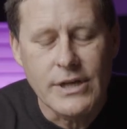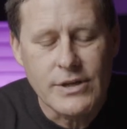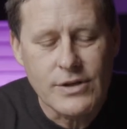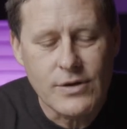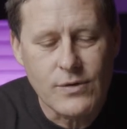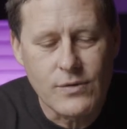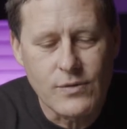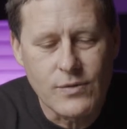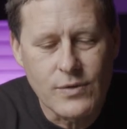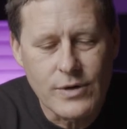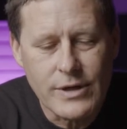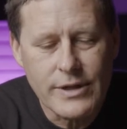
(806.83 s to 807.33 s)

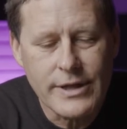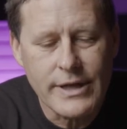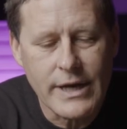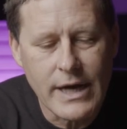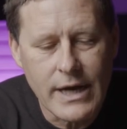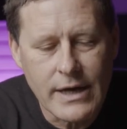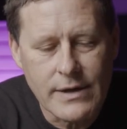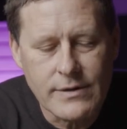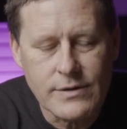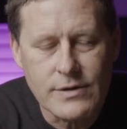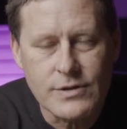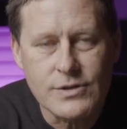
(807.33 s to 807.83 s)
to really
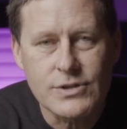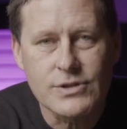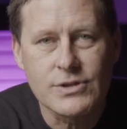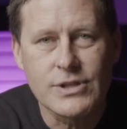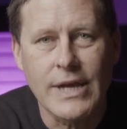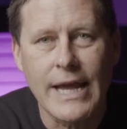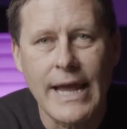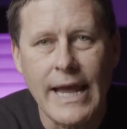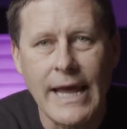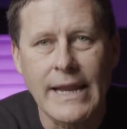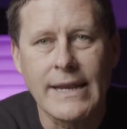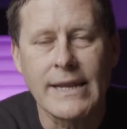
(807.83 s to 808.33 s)

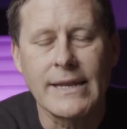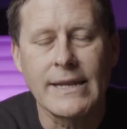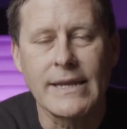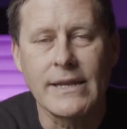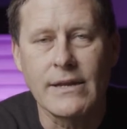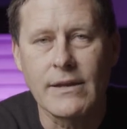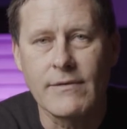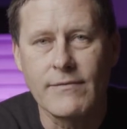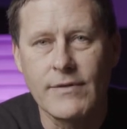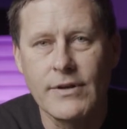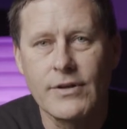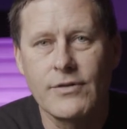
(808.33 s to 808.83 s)
understand an
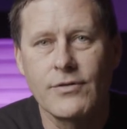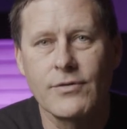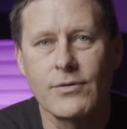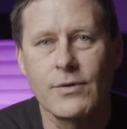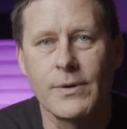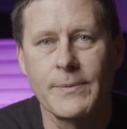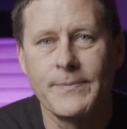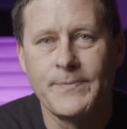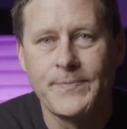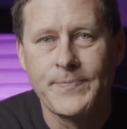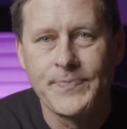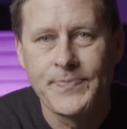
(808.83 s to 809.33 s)
individual.